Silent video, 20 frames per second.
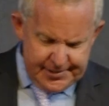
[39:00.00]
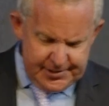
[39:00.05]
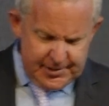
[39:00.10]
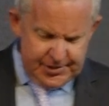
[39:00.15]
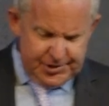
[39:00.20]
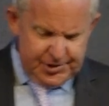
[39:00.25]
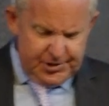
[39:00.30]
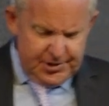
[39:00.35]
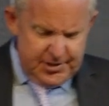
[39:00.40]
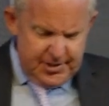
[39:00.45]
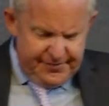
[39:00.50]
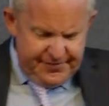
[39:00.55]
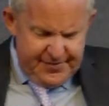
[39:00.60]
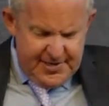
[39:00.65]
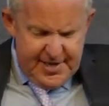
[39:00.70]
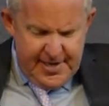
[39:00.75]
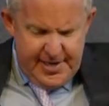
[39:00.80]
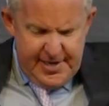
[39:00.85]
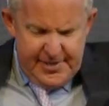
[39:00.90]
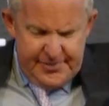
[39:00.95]
eyes. Let's just lift
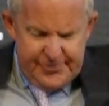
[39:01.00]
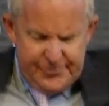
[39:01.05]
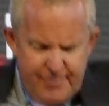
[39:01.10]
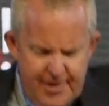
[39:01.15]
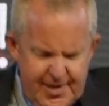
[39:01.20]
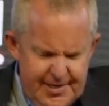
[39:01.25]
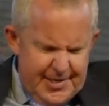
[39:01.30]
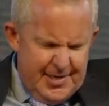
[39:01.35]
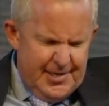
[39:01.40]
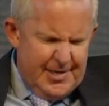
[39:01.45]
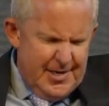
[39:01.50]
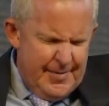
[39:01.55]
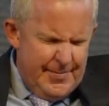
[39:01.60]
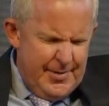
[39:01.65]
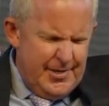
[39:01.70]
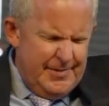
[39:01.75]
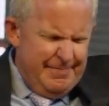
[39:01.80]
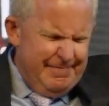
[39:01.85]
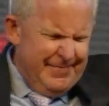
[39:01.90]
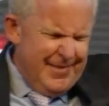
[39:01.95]
our hands right now. Come
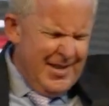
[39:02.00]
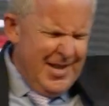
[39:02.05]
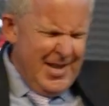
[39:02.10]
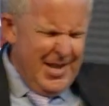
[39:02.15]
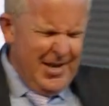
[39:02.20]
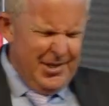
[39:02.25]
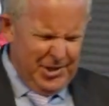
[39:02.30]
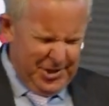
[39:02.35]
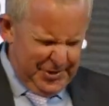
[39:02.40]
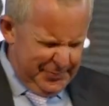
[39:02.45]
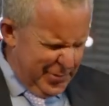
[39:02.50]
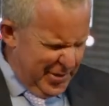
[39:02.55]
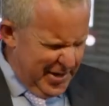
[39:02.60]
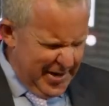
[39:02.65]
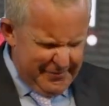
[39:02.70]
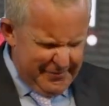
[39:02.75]
on. Just put